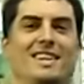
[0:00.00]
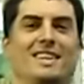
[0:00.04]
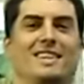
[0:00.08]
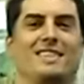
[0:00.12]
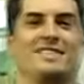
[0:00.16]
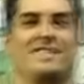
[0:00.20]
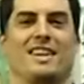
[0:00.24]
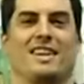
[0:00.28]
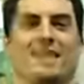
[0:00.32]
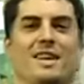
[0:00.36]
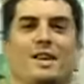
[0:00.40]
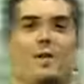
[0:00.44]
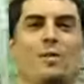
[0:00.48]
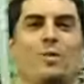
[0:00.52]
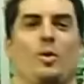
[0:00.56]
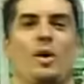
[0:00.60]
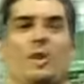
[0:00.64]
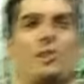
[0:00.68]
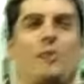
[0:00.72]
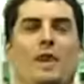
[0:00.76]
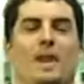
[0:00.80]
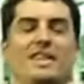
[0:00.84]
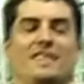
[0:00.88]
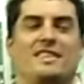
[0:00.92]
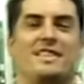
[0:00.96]
It's like a
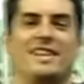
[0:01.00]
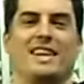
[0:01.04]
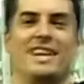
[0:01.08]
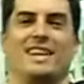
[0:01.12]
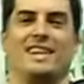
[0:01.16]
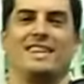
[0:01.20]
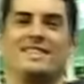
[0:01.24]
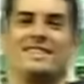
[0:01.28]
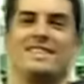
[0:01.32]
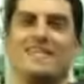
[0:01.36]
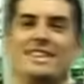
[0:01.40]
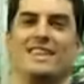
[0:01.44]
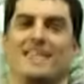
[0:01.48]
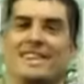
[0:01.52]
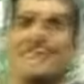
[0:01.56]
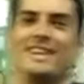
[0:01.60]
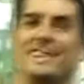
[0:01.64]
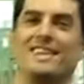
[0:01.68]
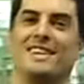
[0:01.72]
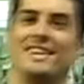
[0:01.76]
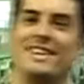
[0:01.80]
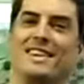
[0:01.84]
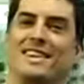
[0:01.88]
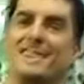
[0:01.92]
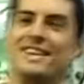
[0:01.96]
one-way ticket
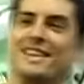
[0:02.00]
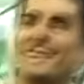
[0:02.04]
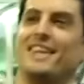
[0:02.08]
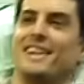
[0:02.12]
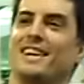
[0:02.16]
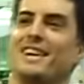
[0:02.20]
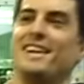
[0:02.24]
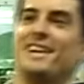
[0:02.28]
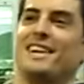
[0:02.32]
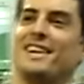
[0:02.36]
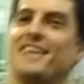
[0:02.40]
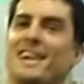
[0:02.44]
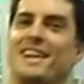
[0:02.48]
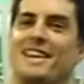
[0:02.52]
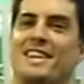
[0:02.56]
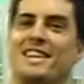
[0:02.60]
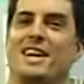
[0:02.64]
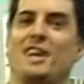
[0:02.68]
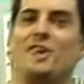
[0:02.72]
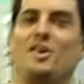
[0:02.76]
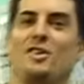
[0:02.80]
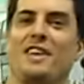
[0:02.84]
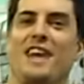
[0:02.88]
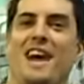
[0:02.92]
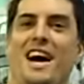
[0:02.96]
to getting
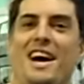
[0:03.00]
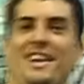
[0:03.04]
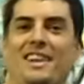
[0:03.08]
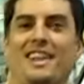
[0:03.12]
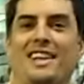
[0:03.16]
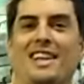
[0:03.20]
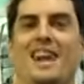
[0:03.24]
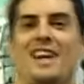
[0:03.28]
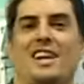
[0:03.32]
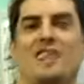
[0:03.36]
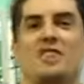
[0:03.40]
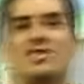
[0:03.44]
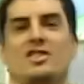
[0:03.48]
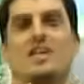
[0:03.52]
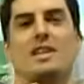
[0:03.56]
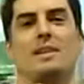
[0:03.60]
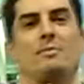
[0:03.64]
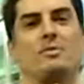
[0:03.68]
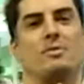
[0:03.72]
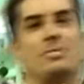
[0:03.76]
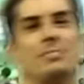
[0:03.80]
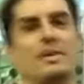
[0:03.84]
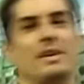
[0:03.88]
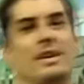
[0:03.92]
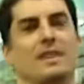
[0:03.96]
yelled at in a lot of
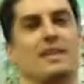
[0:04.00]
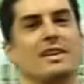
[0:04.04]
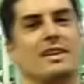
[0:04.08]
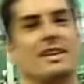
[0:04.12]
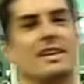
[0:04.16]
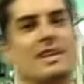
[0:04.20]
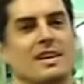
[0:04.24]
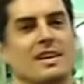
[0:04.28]
gyms, but